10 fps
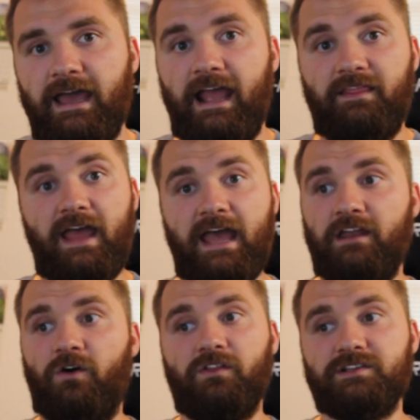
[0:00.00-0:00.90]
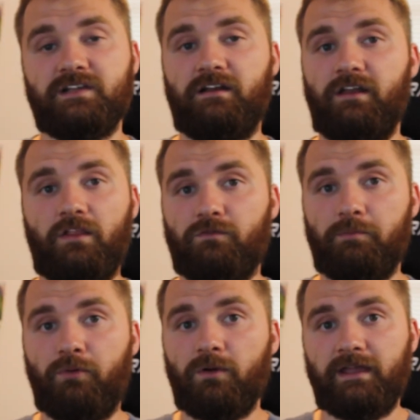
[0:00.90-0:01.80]
And then all of a sudden, another
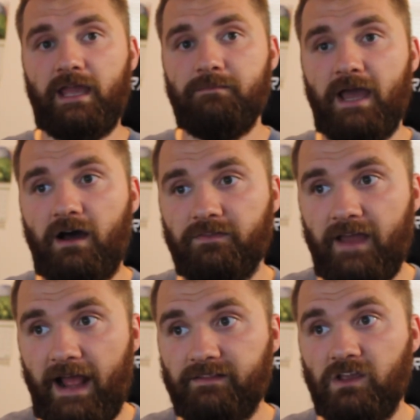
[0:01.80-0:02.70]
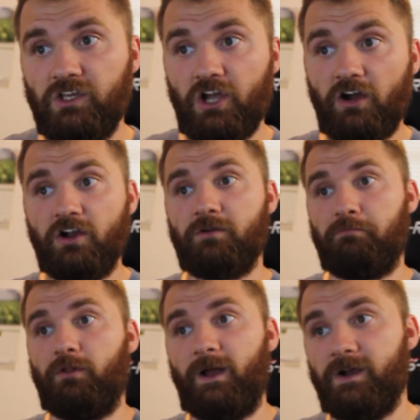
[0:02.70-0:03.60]
report came out that the younger
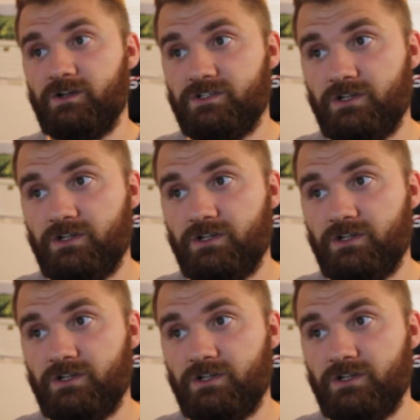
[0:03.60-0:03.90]
players,